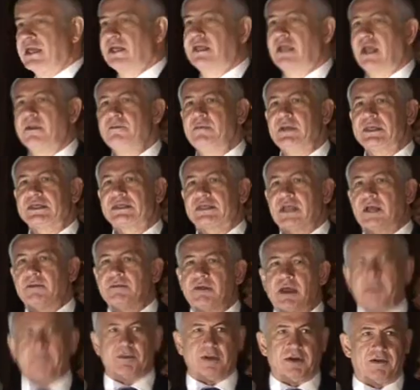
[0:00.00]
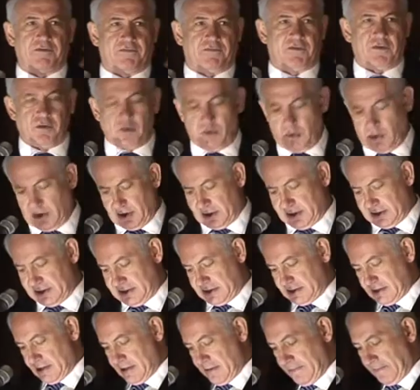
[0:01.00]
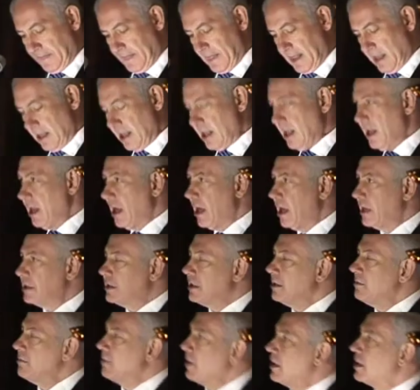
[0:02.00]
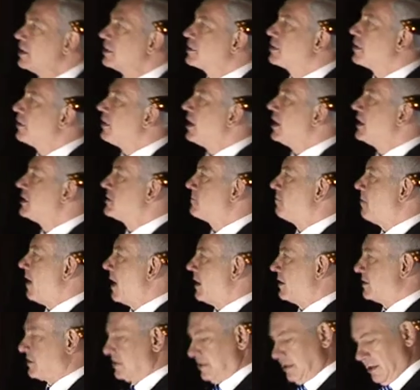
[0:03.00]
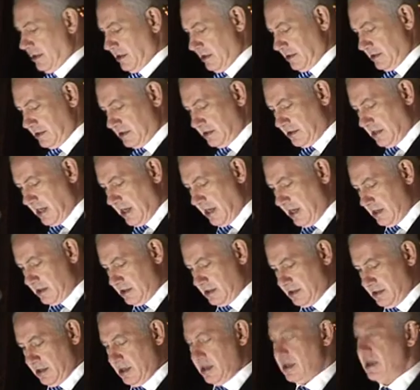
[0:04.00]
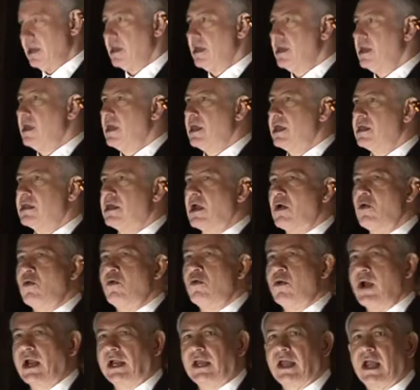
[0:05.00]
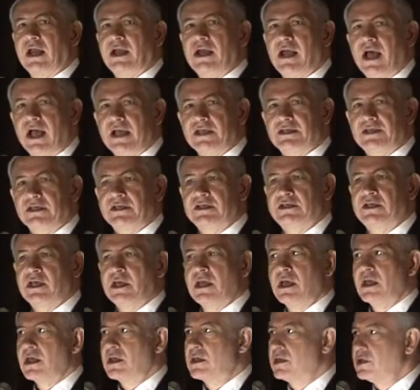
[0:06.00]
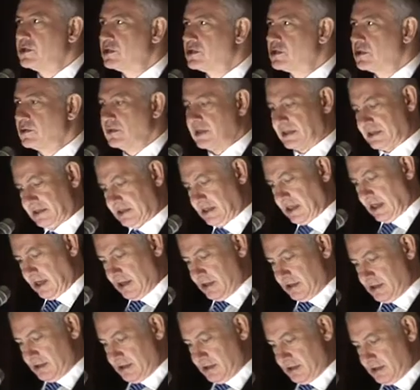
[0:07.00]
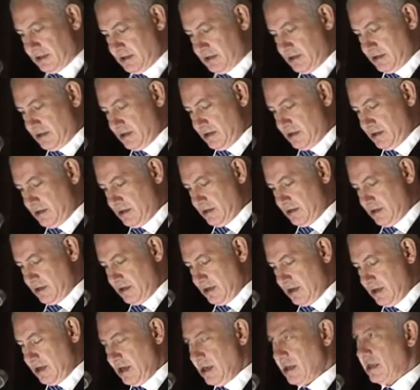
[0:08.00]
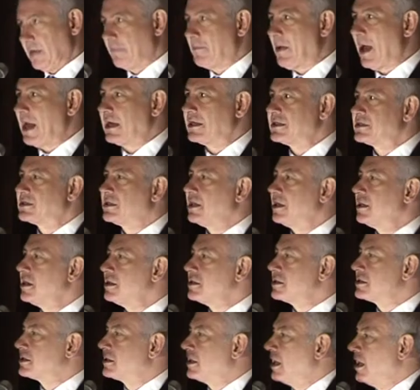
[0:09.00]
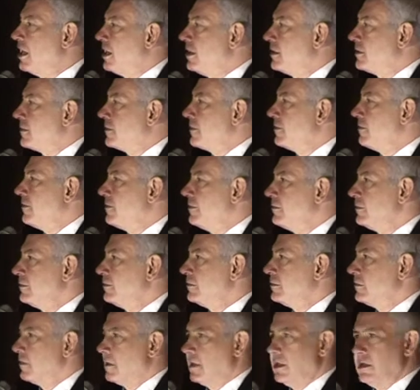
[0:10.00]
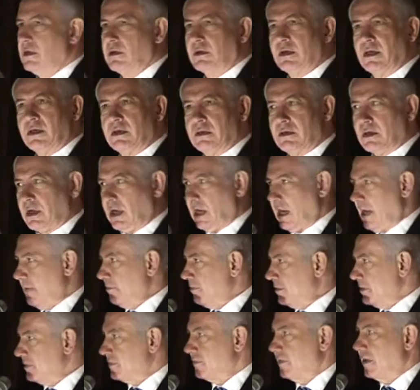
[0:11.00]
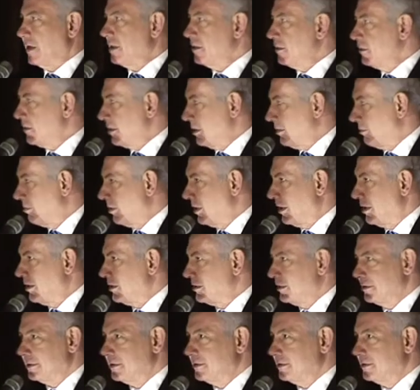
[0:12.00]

It can be summed up in a few words. A demilitarized Palestinian state that recognizes the Jewish state. The Palestinian state, you can clap, it's fine, you can applaud.